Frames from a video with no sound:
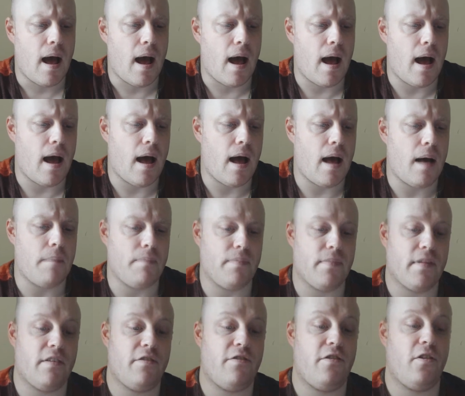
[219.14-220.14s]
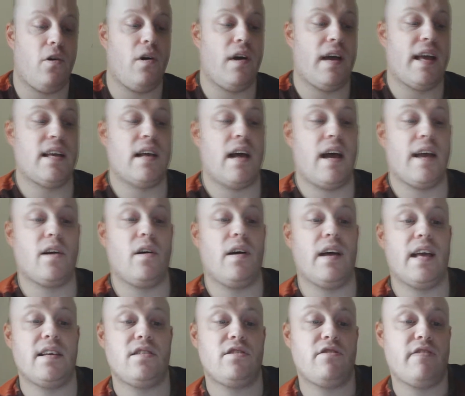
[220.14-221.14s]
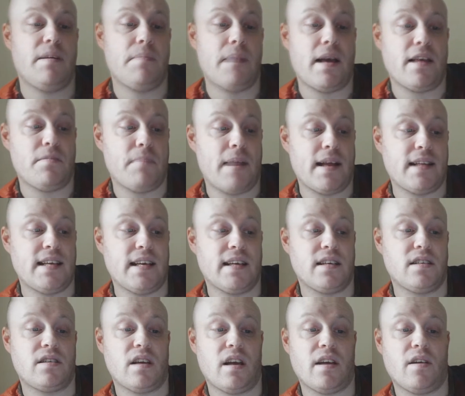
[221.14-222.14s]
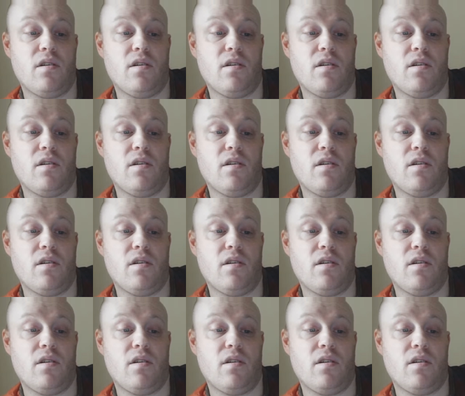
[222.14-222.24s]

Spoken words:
I got history, mathematics, so I